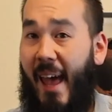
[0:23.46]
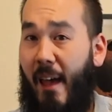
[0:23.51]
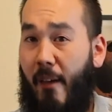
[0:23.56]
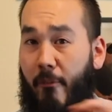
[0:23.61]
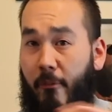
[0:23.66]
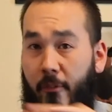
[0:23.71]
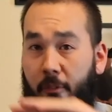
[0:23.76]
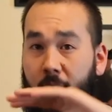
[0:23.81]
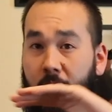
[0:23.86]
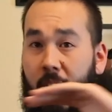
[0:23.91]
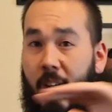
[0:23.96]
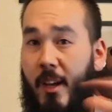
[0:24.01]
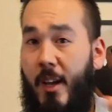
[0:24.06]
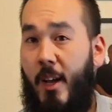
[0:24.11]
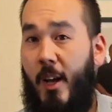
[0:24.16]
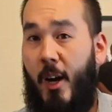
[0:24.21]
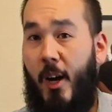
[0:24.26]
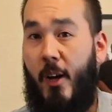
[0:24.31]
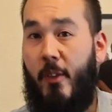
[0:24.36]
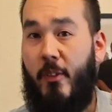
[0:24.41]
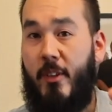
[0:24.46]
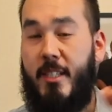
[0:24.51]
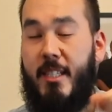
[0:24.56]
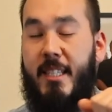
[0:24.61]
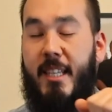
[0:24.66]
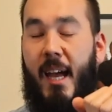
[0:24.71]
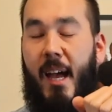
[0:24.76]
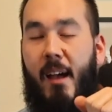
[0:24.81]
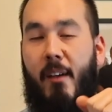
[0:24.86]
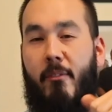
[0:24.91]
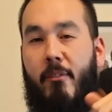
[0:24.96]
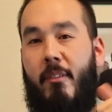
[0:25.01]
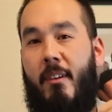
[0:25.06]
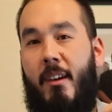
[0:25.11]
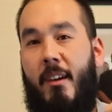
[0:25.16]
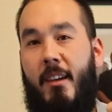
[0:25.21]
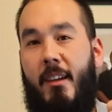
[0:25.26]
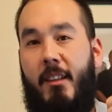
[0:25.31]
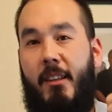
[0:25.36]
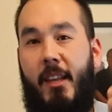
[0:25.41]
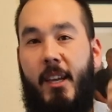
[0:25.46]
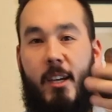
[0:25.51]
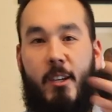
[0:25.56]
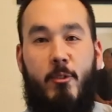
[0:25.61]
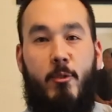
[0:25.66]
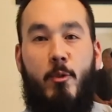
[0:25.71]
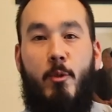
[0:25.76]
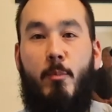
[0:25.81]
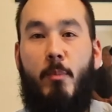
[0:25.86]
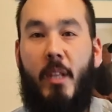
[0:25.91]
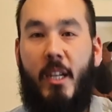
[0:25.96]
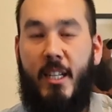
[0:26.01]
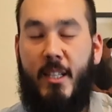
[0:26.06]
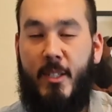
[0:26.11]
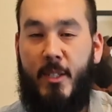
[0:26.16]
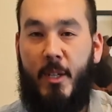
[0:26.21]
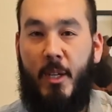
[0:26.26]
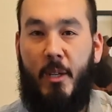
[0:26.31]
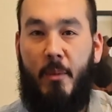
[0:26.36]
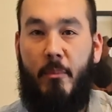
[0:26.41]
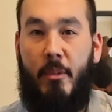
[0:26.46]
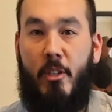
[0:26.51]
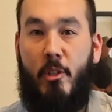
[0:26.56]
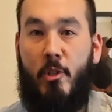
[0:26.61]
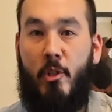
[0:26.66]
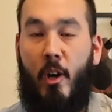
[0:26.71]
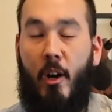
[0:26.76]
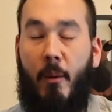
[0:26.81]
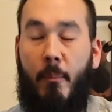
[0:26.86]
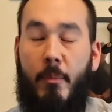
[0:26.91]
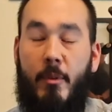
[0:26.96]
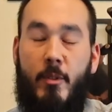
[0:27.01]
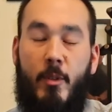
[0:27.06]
F on the staff, they assume that it's going to be sharp.